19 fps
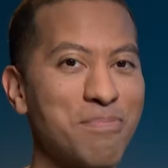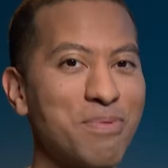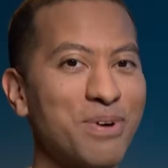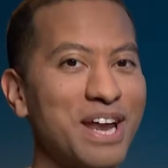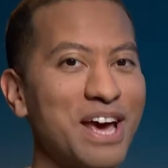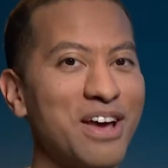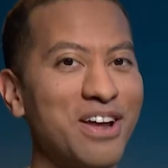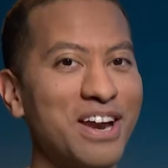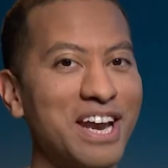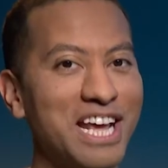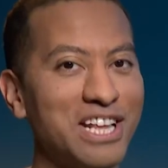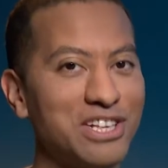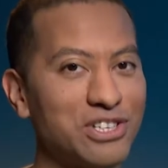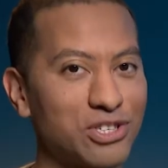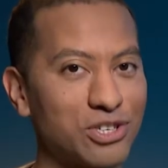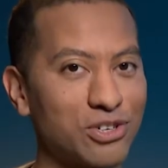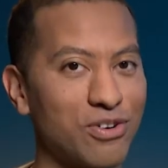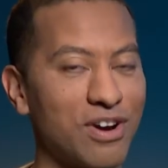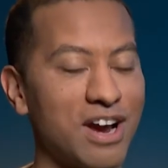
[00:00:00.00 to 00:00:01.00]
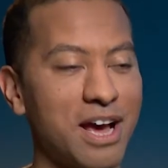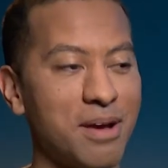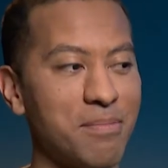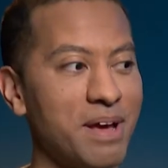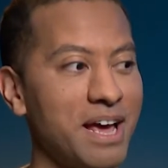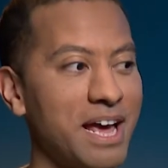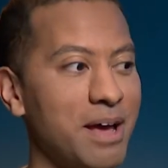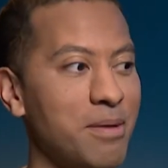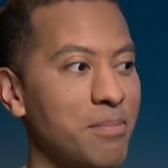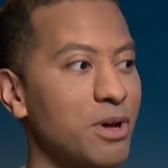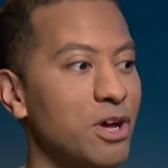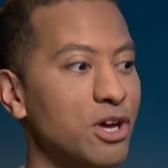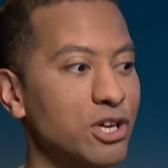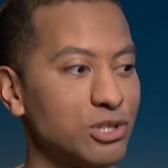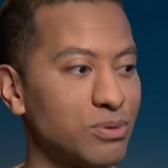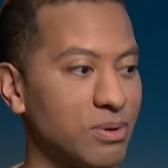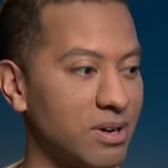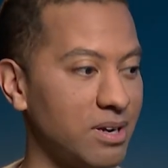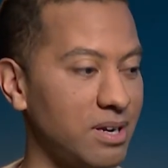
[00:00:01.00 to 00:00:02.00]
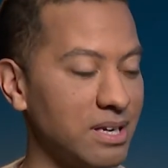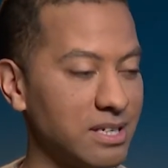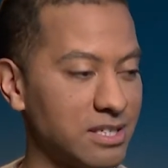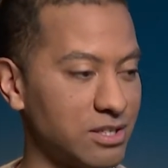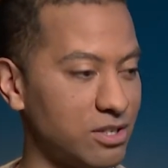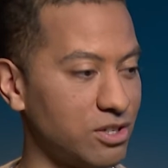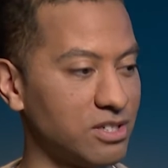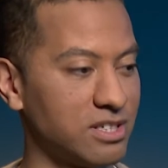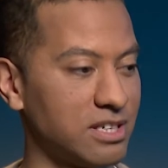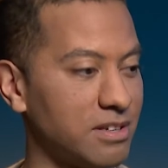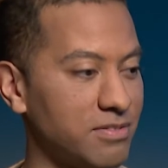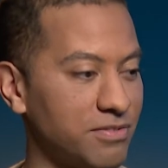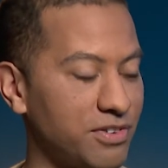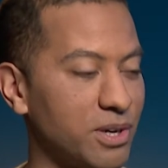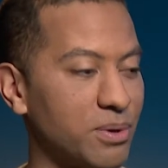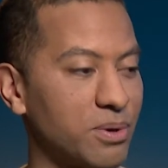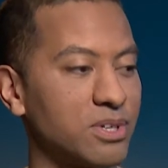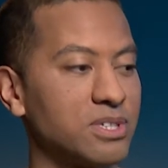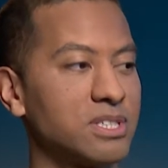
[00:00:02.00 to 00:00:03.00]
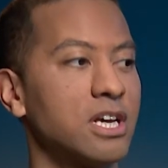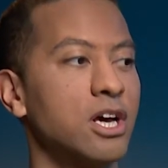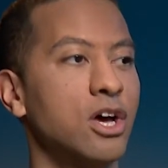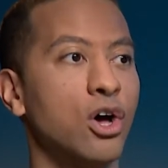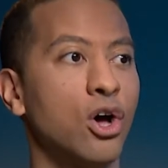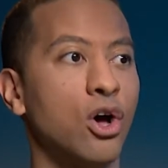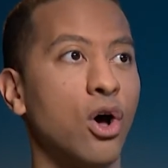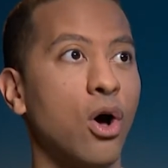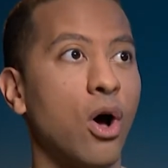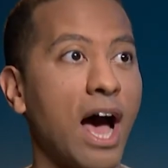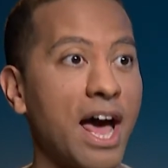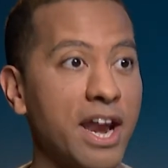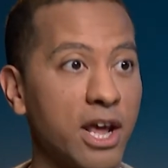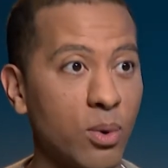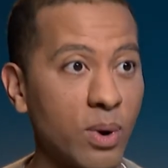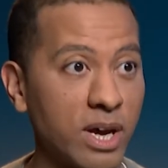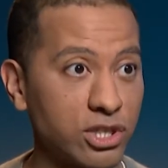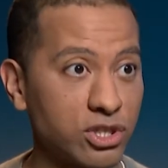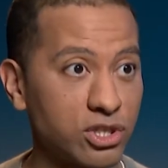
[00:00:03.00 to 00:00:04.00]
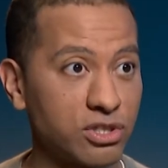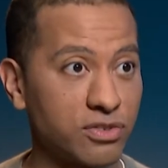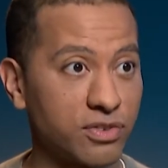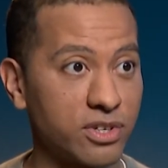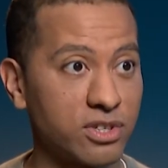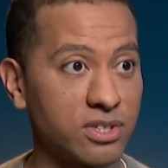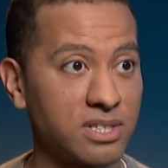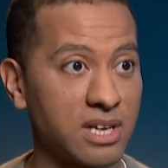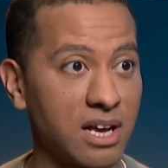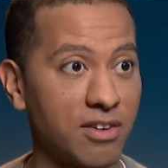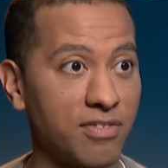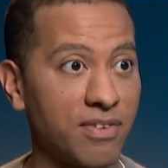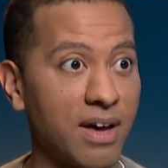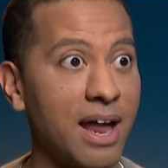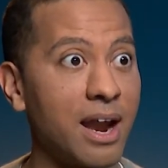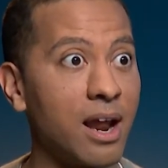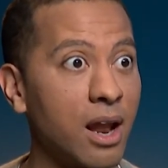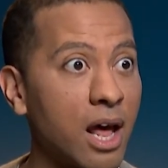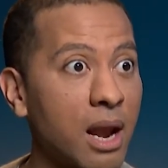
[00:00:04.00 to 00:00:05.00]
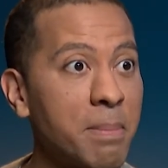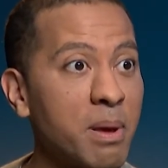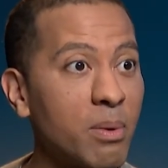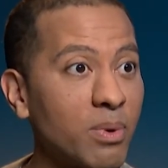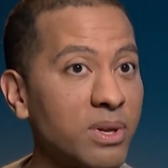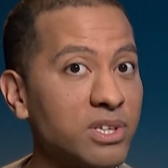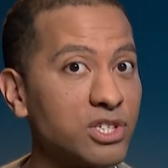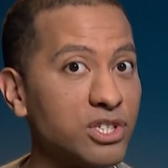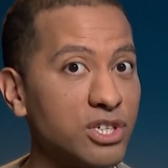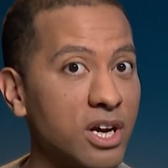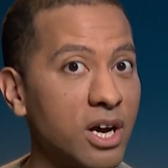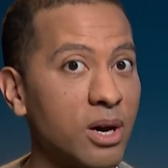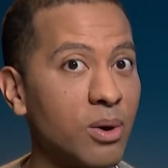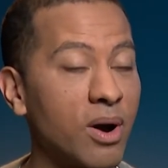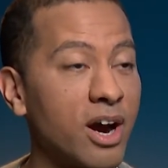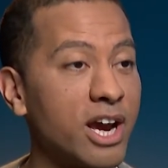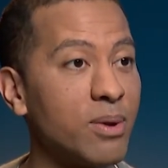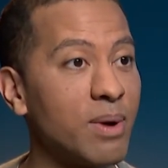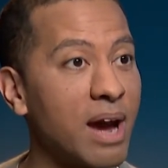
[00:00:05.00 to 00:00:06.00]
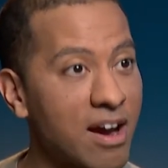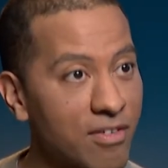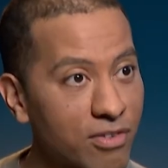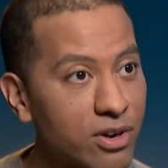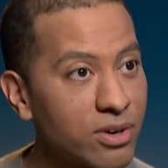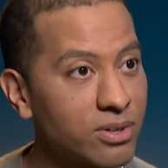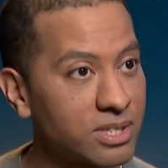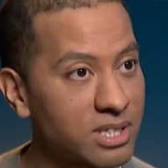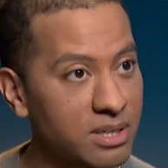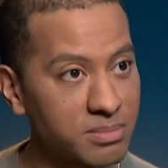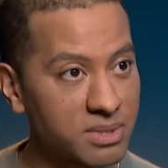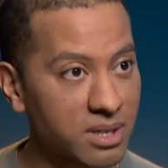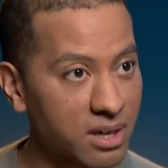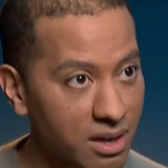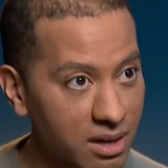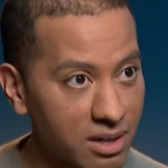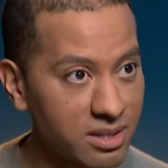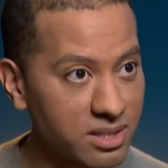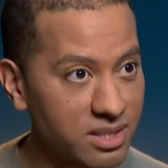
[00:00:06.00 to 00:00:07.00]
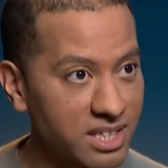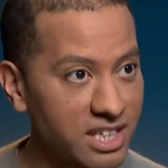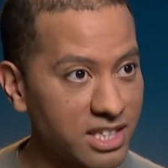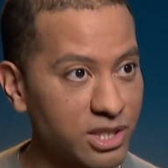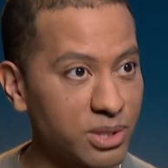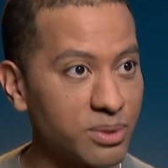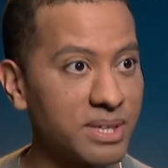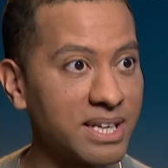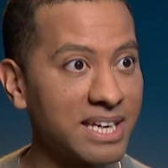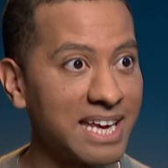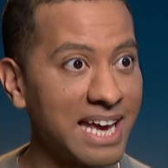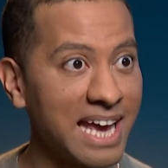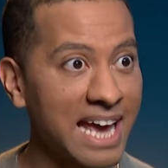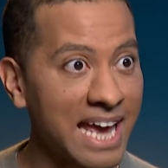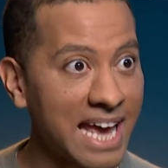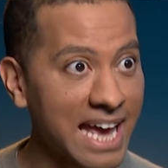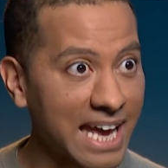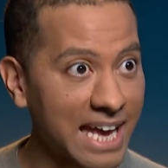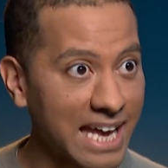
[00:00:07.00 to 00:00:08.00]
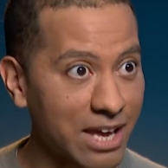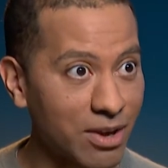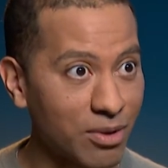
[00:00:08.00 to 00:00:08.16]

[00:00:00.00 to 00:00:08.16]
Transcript: put out on Instagram to our listeners and viewers, any questions for yourself? And a lot of people want to know, are you ever going to come to Ireland and do a gig?